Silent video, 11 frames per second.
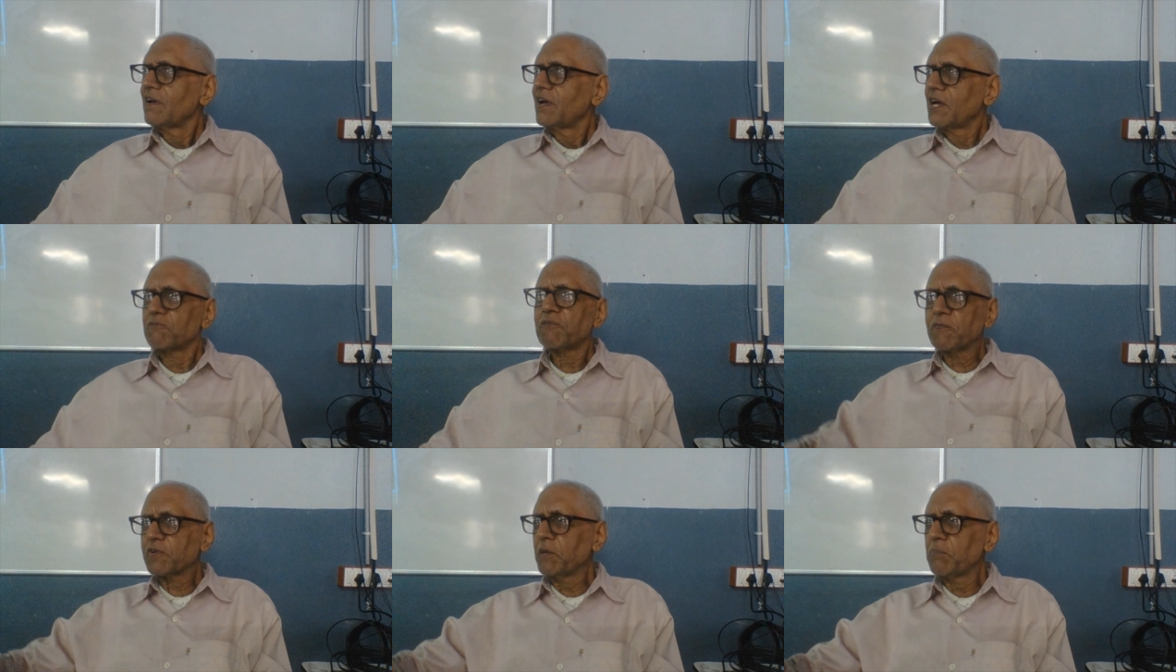and
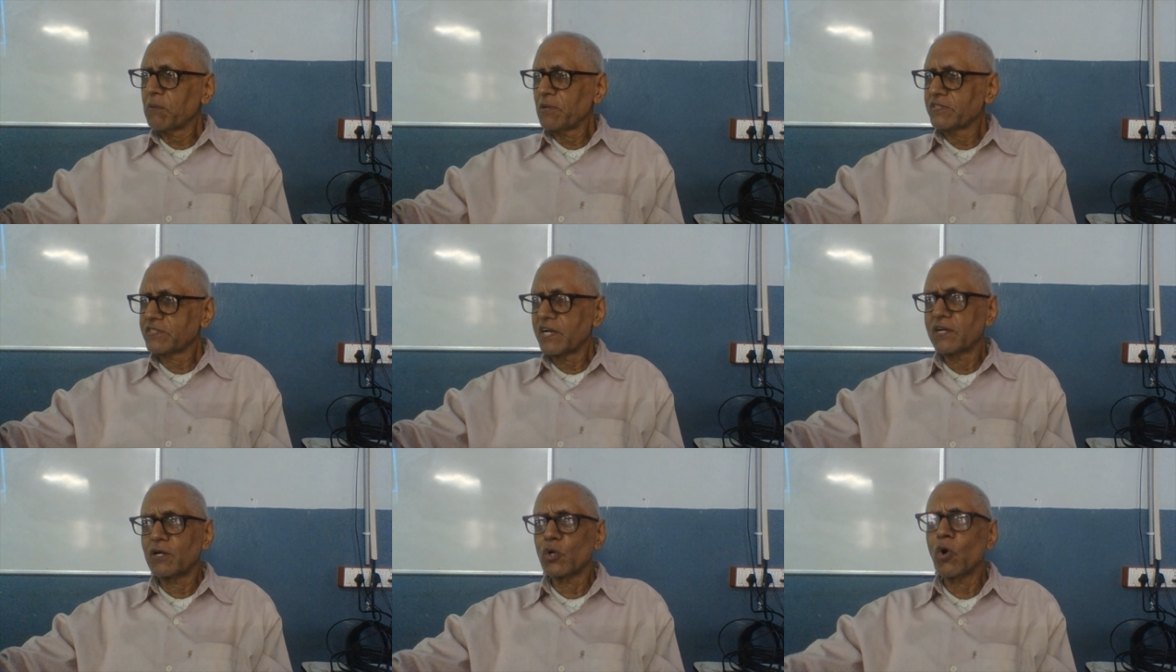50 people
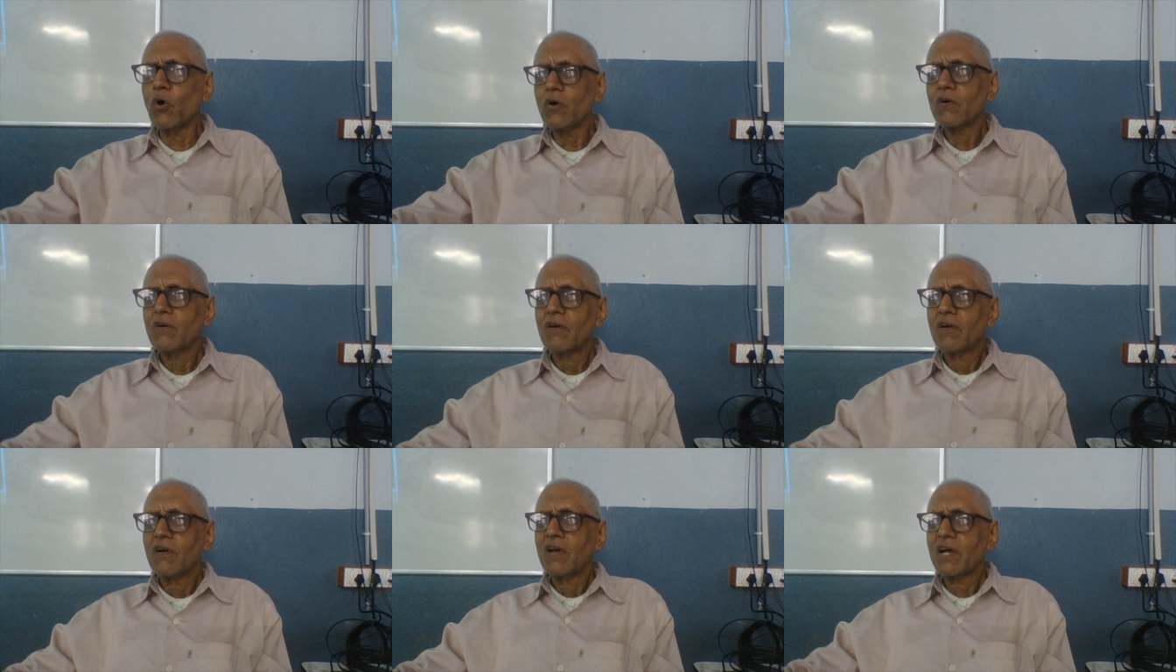said no
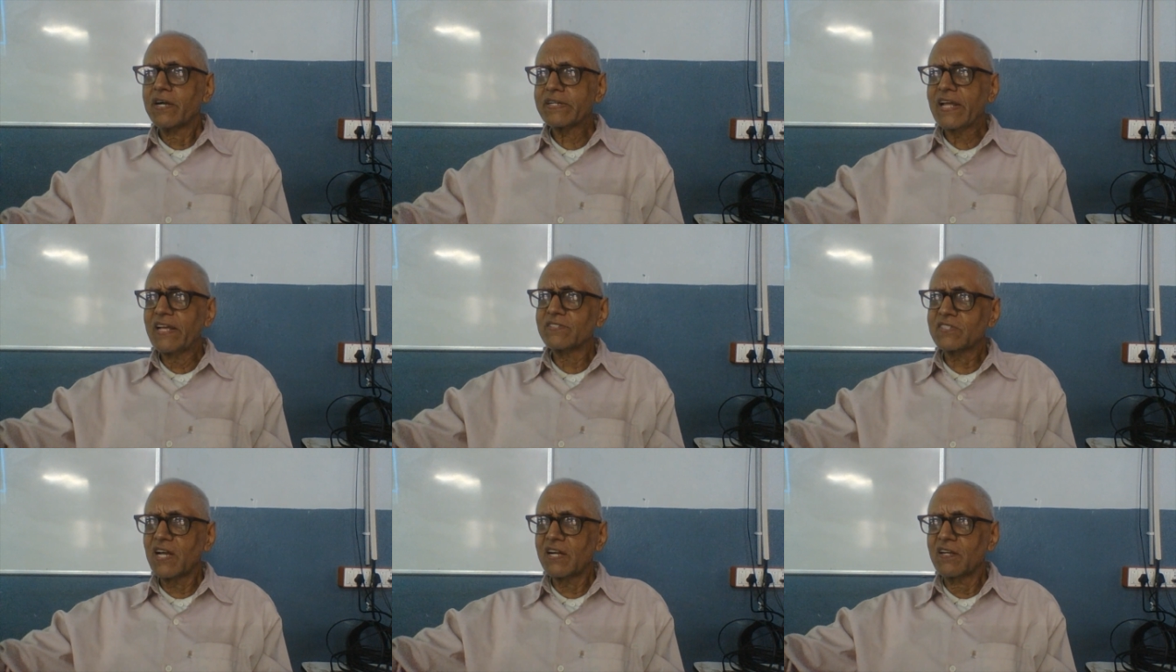and 10
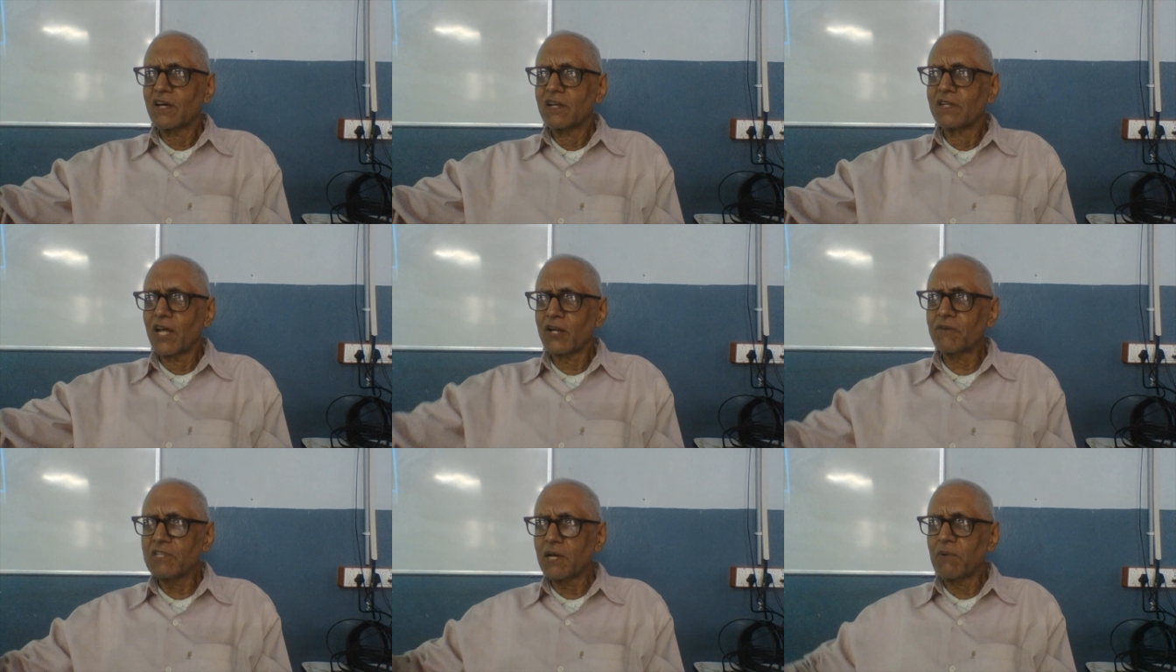said none
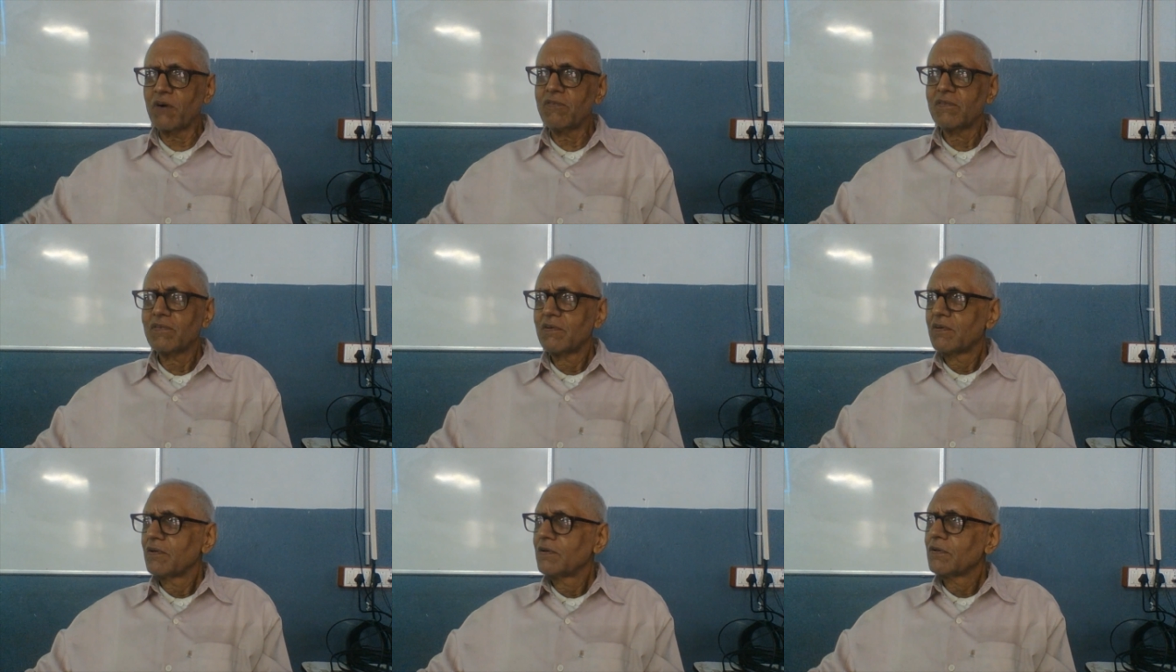of the above.
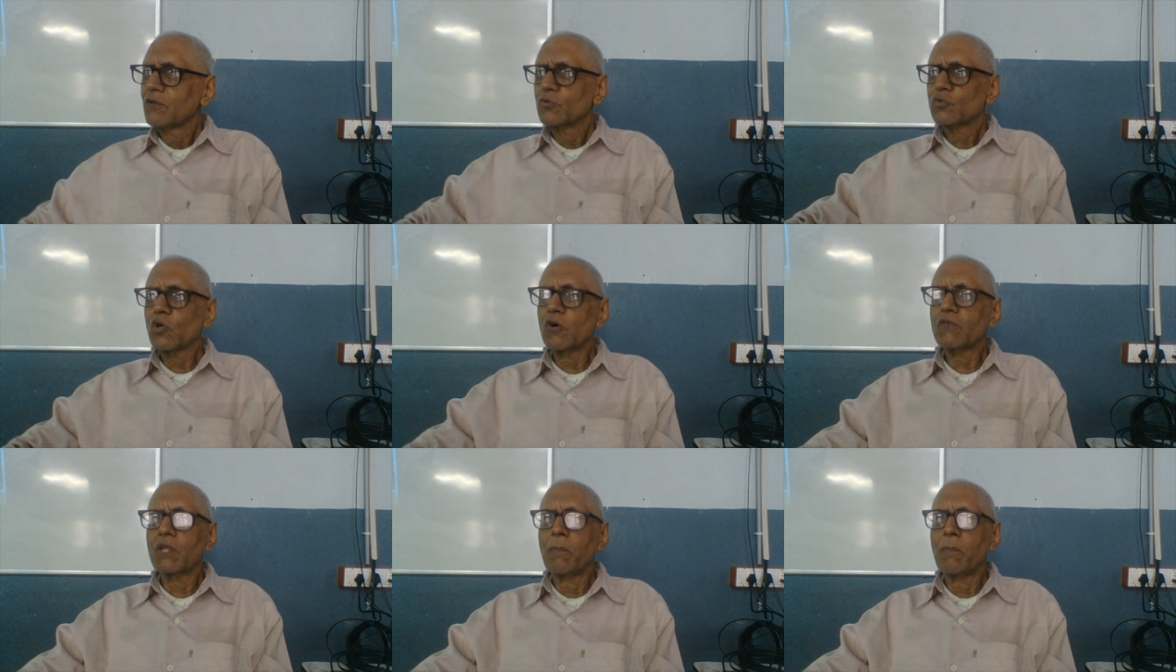So the